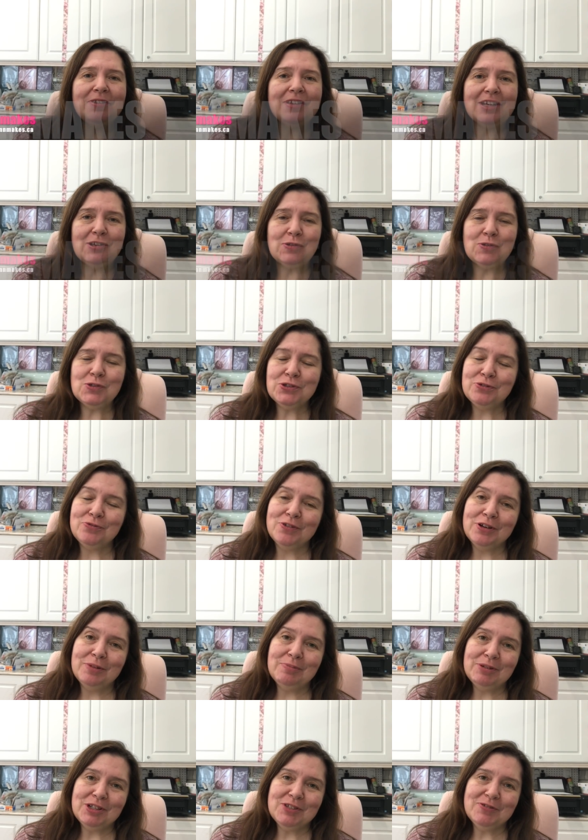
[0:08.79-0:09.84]
Thank you so
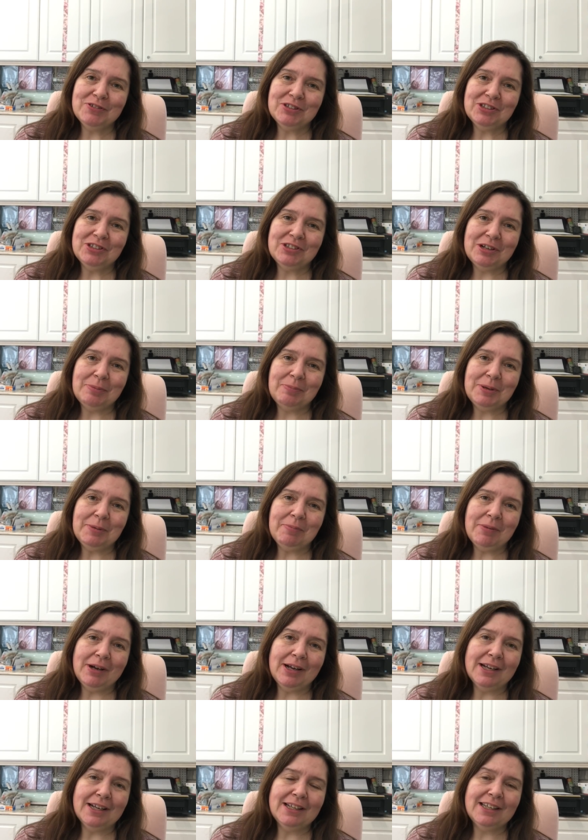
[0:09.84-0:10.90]
very much for stopping
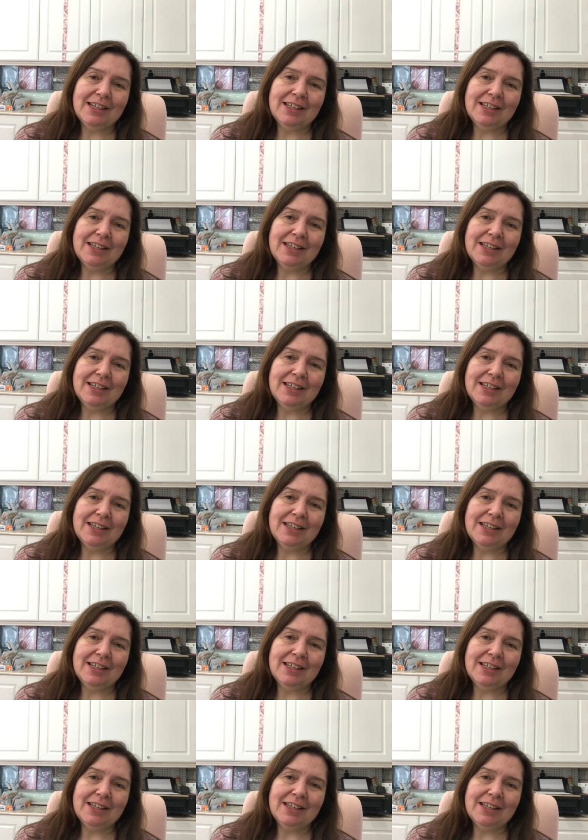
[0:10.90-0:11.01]
by.